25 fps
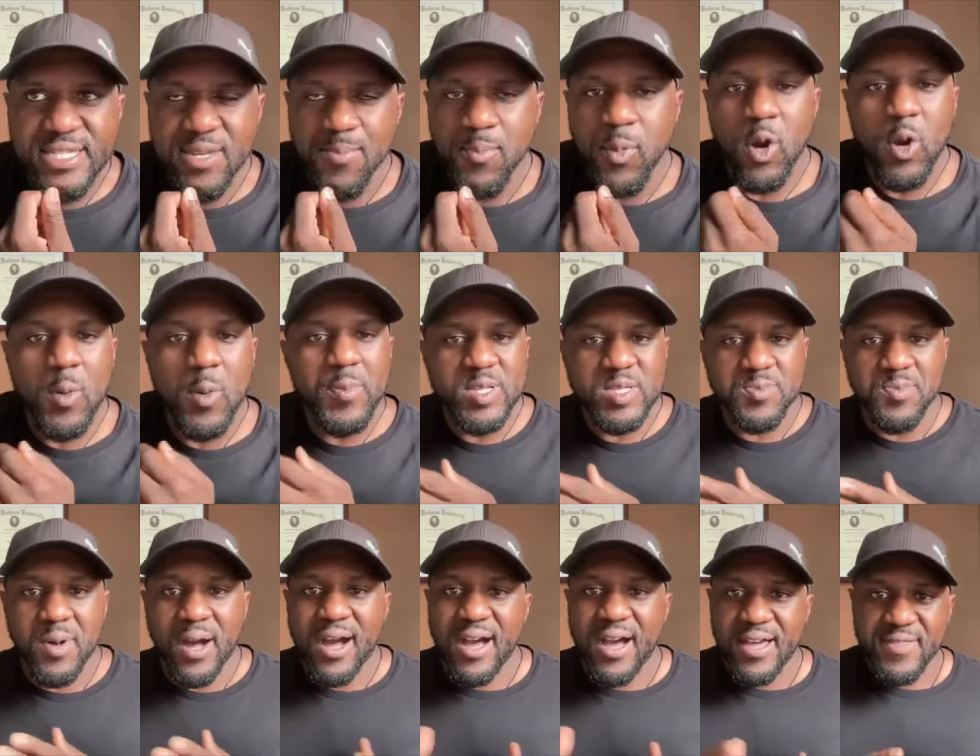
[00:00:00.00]
the purpose
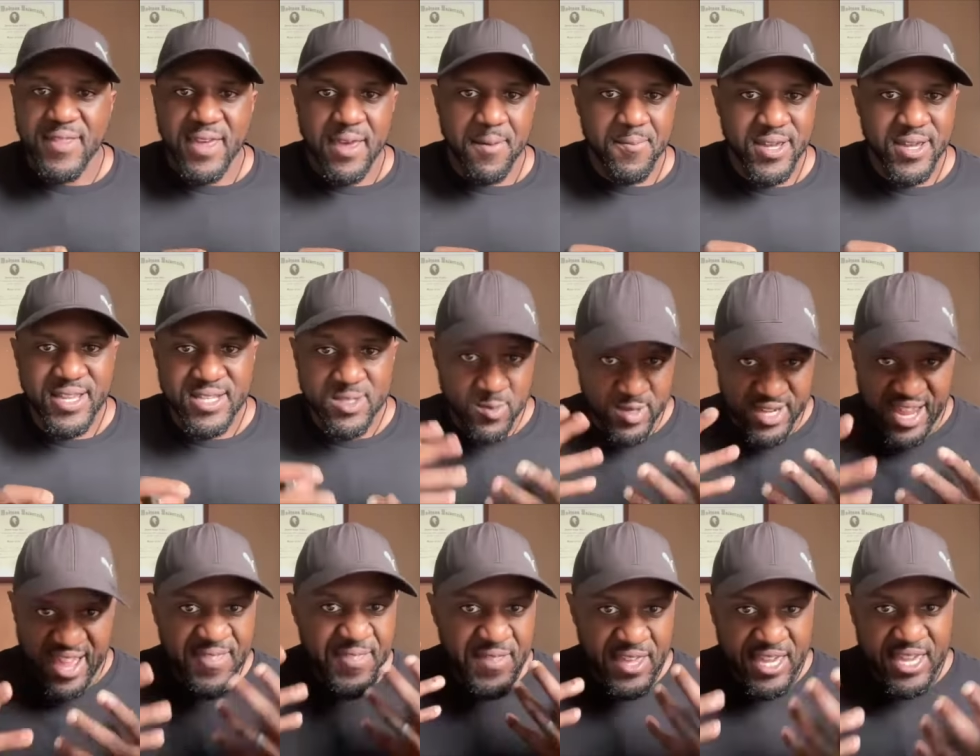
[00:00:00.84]
behind that? Because
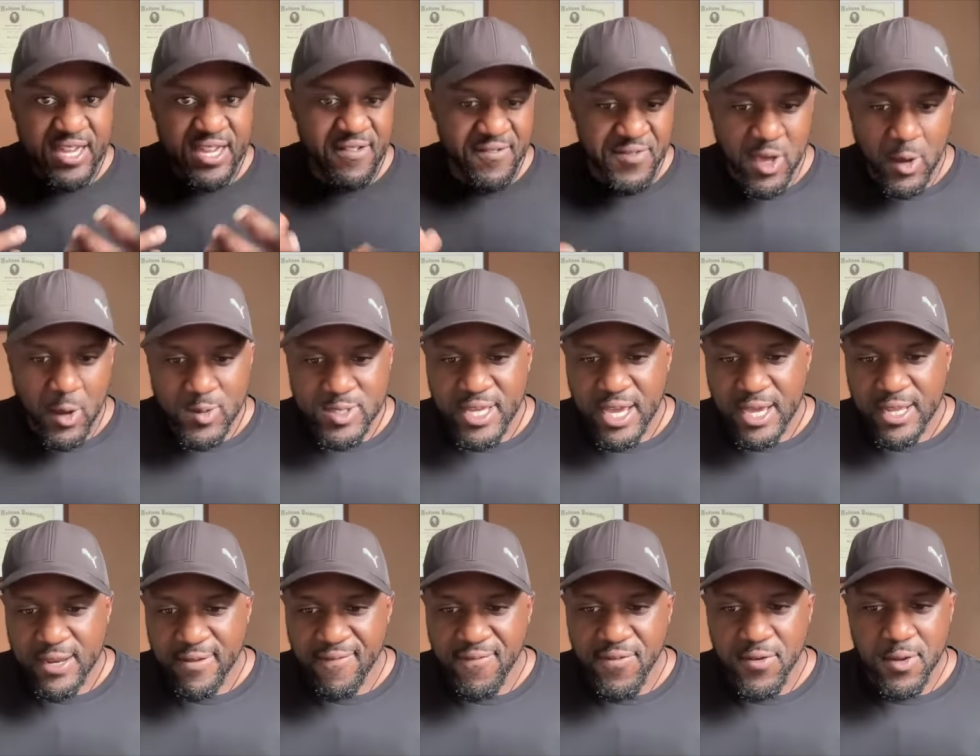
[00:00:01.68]
when I think of those
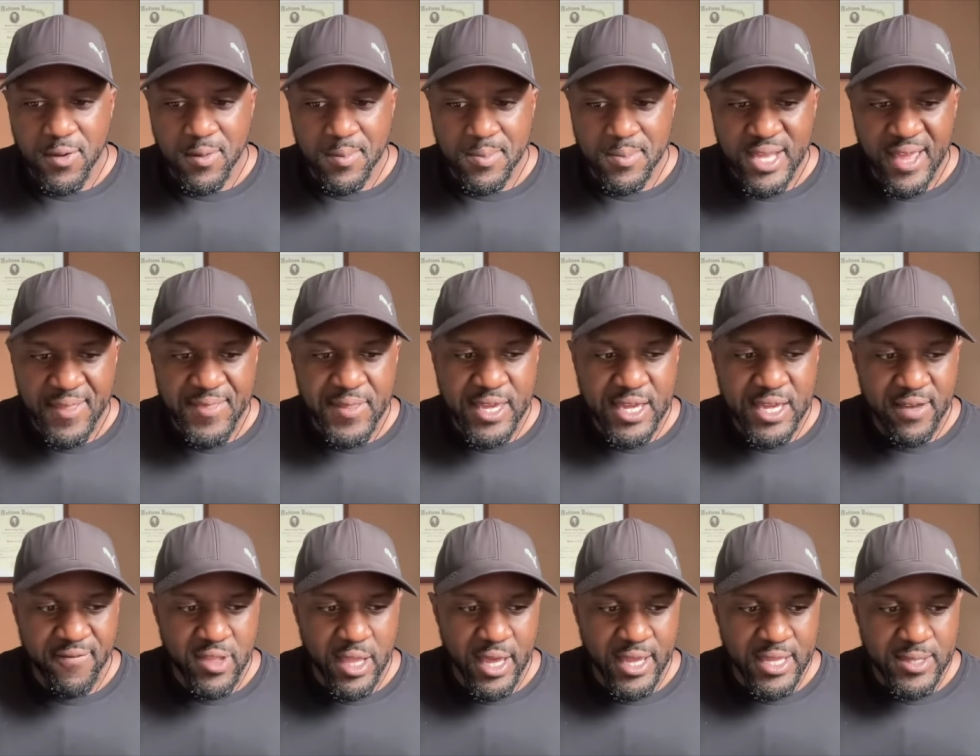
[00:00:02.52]
kind of films, I
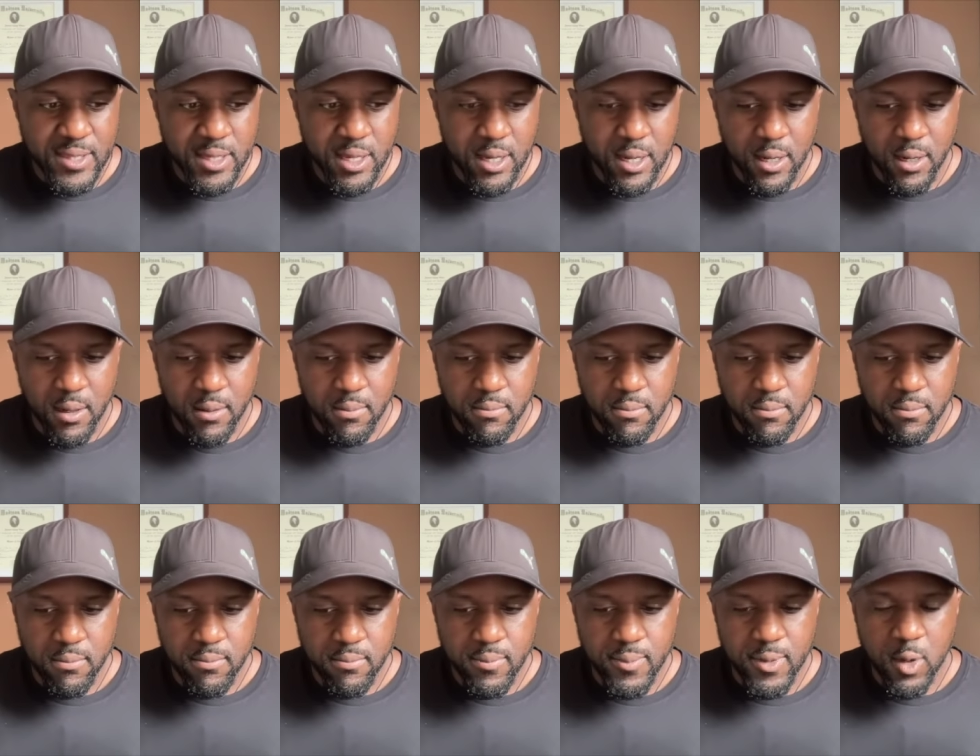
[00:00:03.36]
think of like the
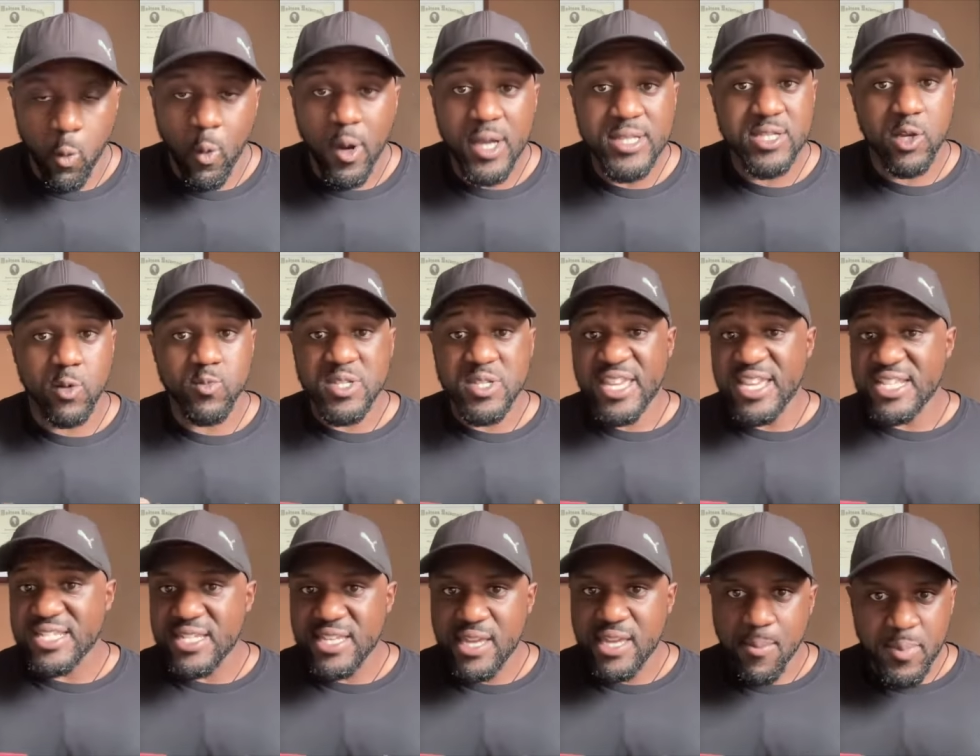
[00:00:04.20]
um the ones on
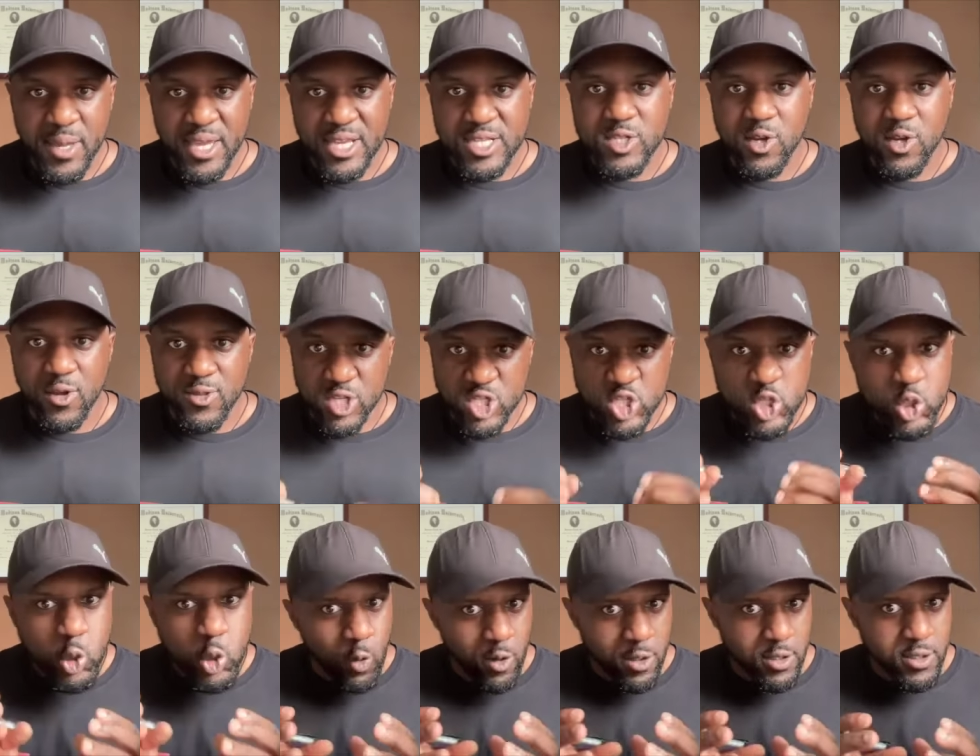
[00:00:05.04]
Disney and Pixar, the
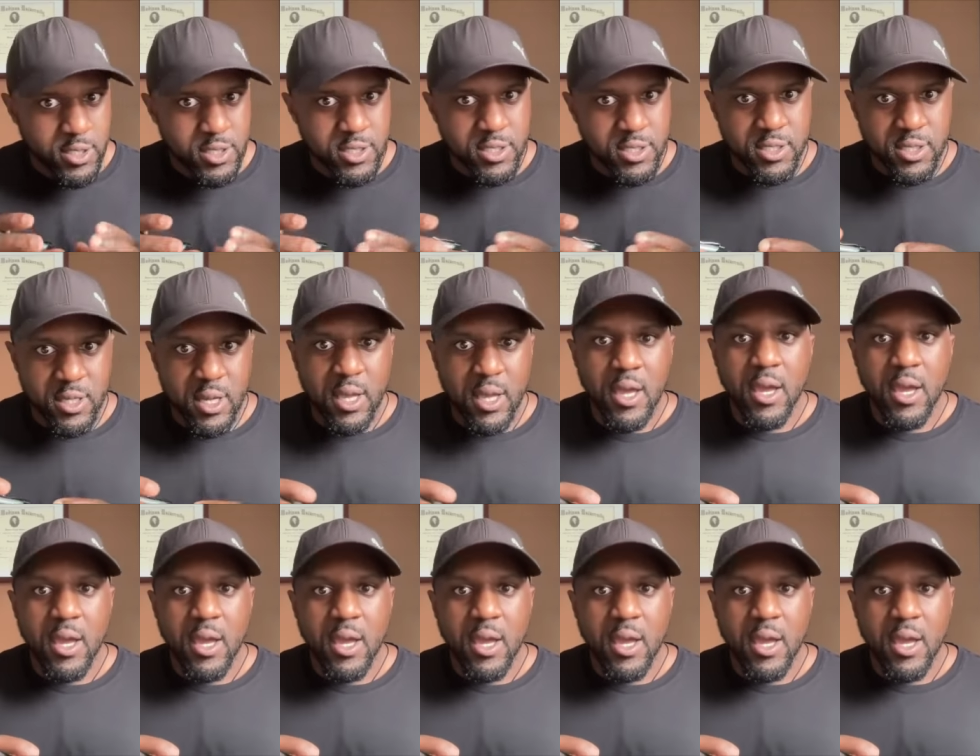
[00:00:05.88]
shorts.